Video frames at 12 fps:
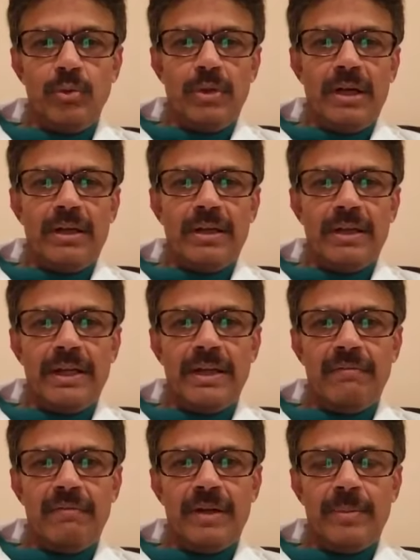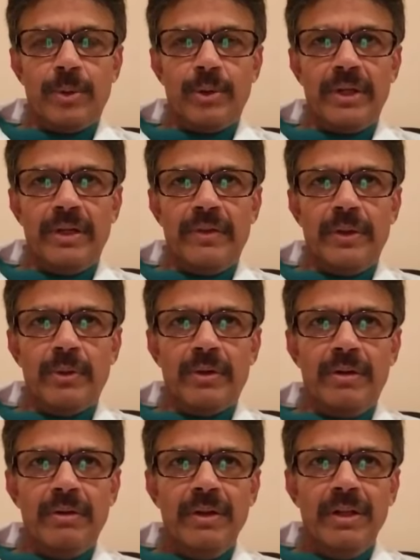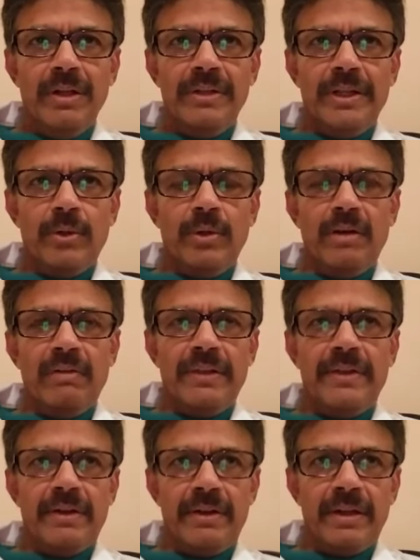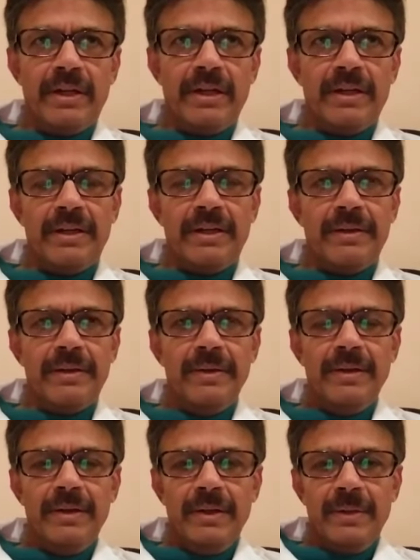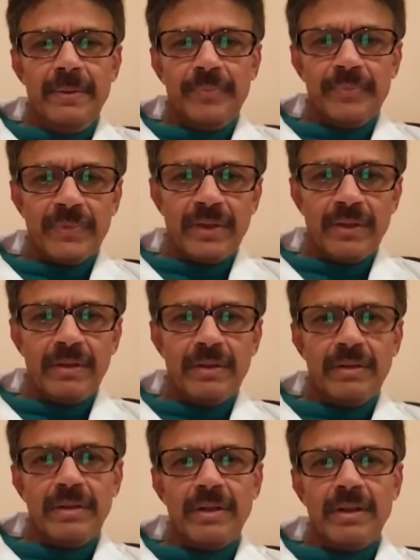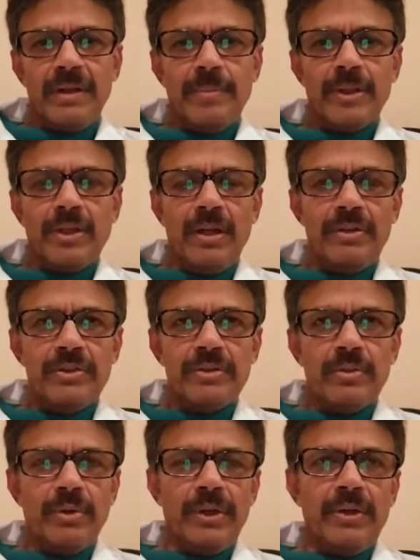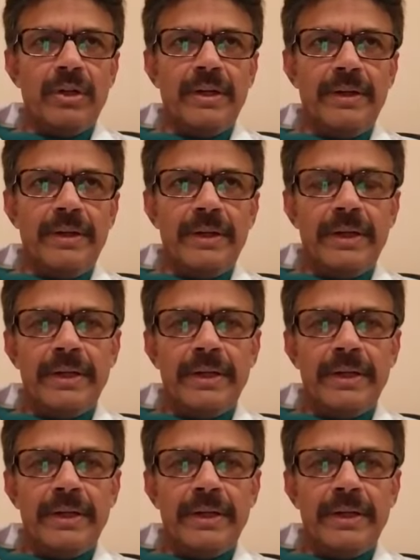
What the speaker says: not have protein in the urine. They could have other pathologies going on, and